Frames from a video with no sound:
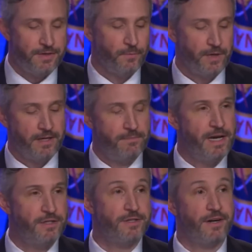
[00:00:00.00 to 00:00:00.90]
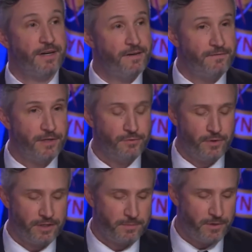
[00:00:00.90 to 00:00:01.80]
we can measure their
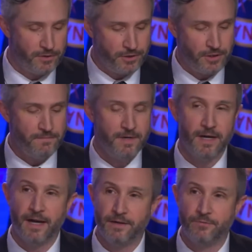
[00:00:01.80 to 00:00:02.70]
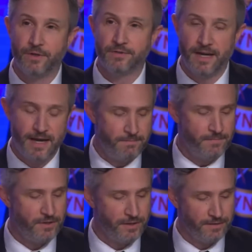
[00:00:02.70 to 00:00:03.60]
individual exposure uh, in real
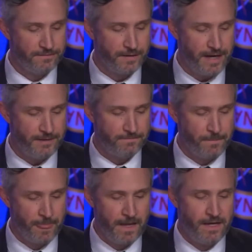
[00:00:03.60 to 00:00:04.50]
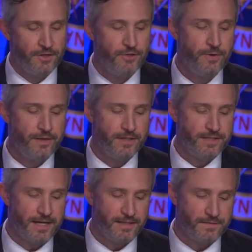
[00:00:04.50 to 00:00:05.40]
time during the flight. Two other
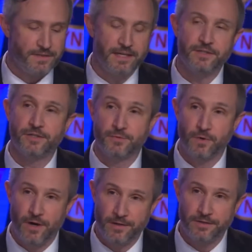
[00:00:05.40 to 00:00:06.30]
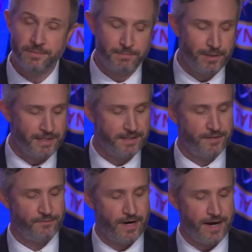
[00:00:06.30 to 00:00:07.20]
sets of sensors will also be placed
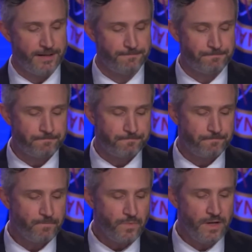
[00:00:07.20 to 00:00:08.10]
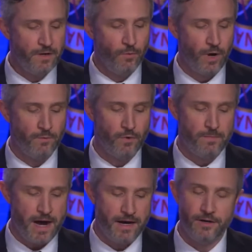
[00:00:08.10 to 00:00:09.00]
in Orion. One will
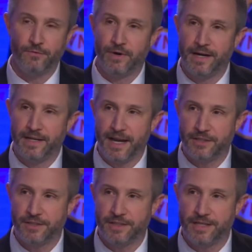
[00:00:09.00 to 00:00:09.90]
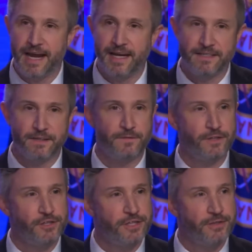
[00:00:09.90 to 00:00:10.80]
monitor radiation at
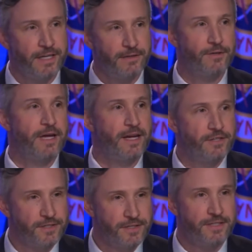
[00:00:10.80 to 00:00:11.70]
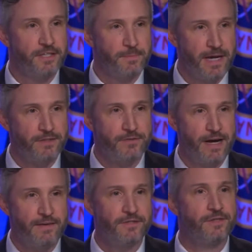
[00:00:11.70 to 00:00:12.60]
different shielding locations in the
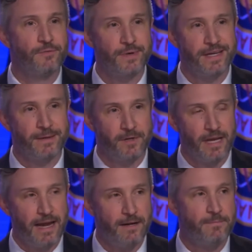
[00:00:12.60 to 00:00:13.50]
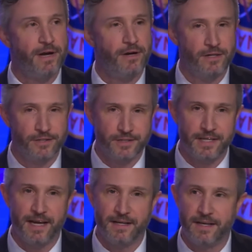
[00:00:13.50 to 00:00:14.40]
spacecraft so that we can gain a better
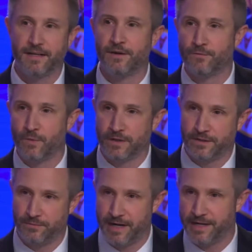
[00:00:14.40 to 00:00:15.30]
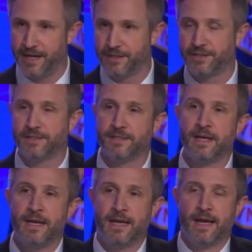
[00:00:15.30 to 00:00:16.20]
understanding of what the
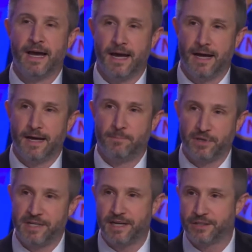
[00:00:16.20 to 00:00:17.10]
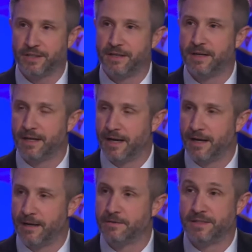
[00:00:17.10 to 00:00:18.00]
radiation uh, protection
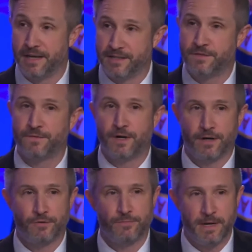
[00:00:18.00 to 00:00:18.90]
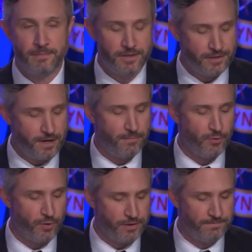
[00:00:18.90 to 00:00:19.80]
uh, does for our crew members on
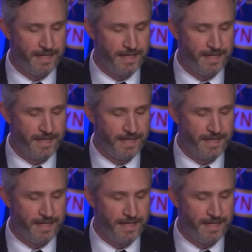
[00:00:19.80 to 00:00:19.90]
board.